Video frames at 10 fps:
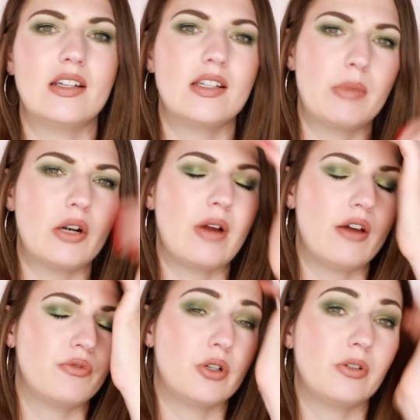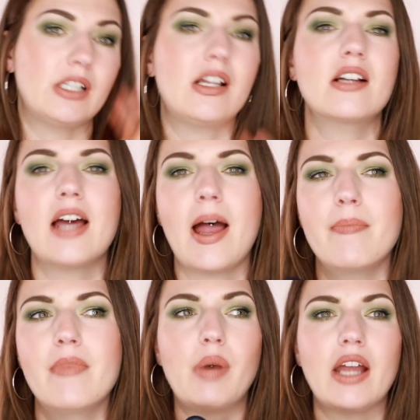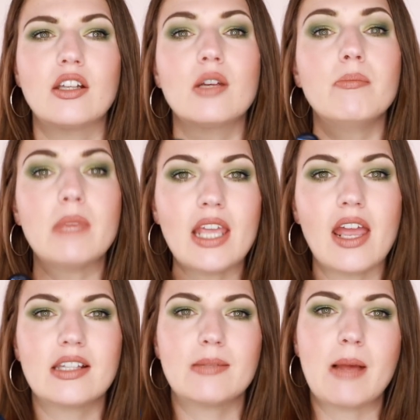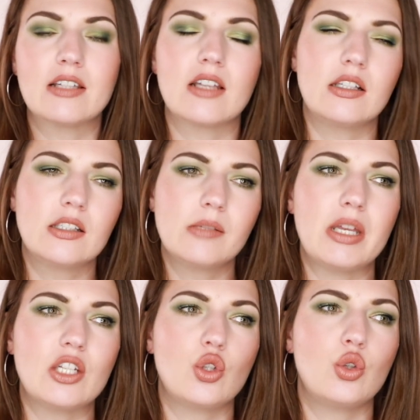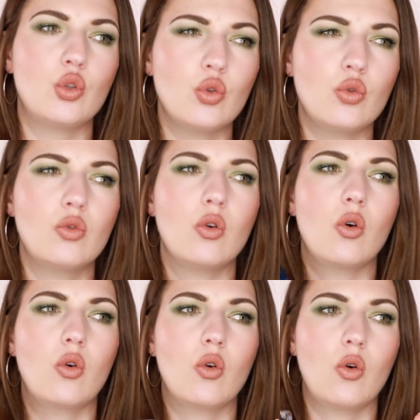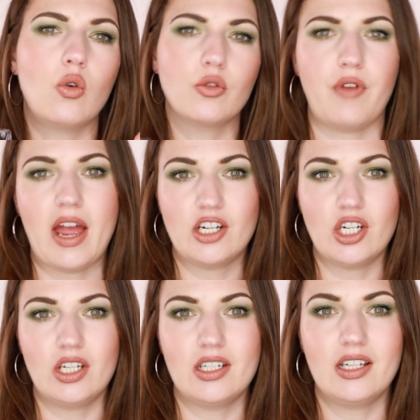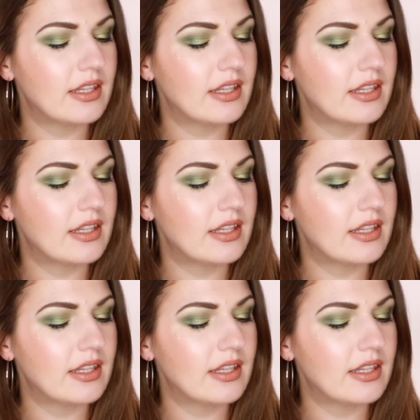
It has been around for a really long time, but to me, it smells a little bit too old-fashioned.